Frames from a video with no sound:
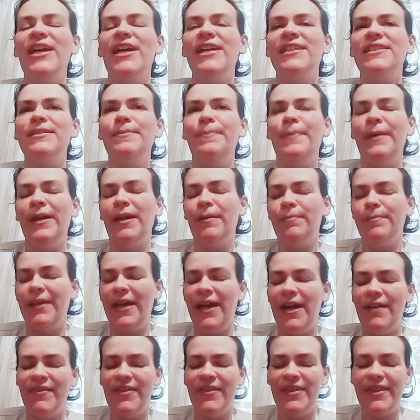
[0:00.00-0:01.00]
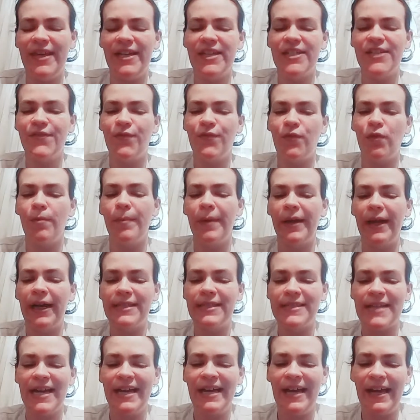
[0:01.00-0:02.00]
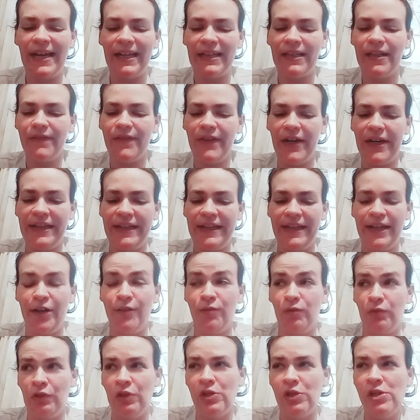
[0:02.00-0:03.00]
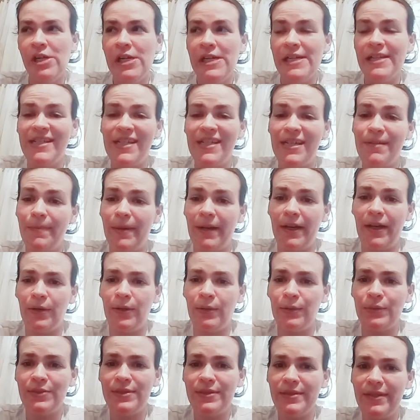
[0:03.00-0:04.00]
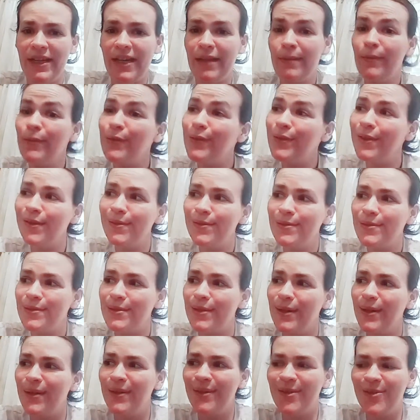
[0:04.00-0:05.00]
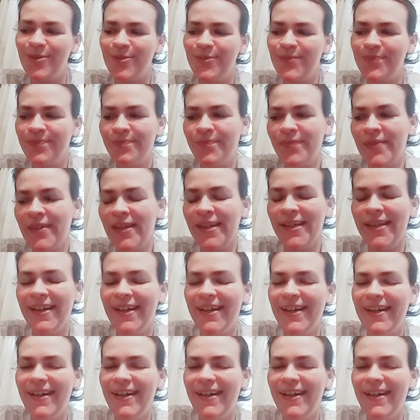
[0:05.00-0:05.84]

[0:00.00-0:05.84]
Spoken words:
because she has to pick up the heavy things for me because I can't lift anything over 10 pounds anymore. So